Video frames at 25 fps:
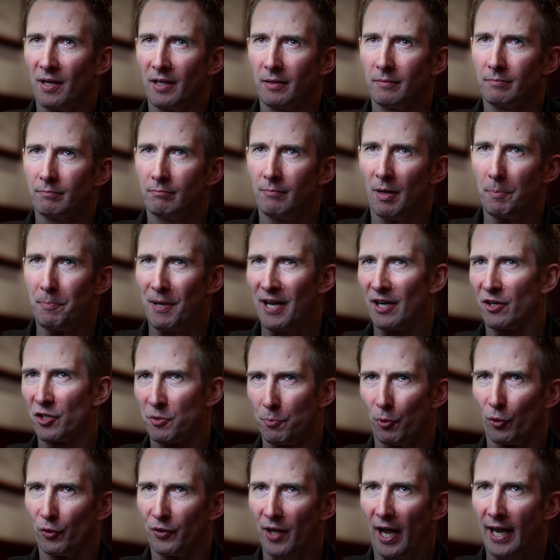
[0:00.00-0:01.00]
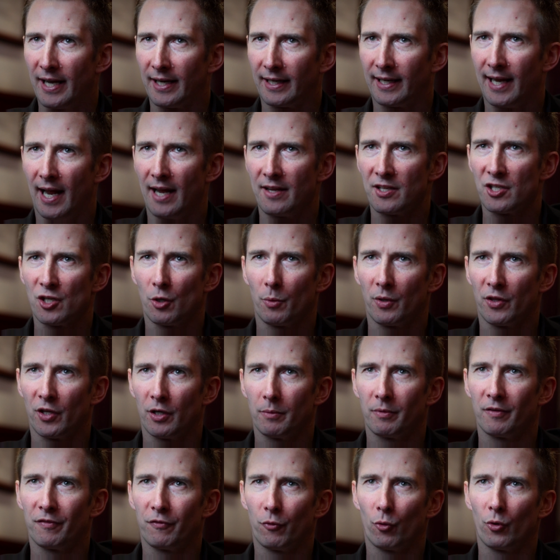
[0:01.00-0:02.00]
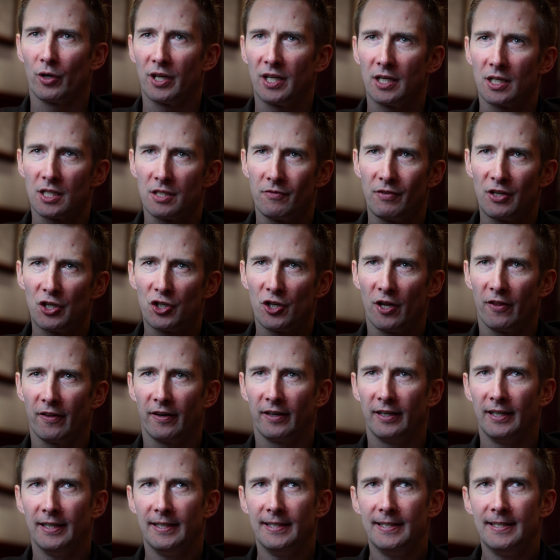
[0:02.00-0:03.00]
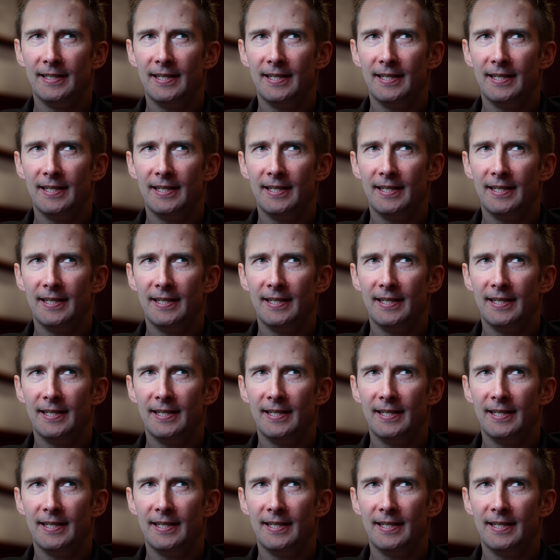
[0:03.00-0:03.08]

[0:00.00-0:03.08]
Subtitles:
My parents both died of cancer within about 4 years of each other.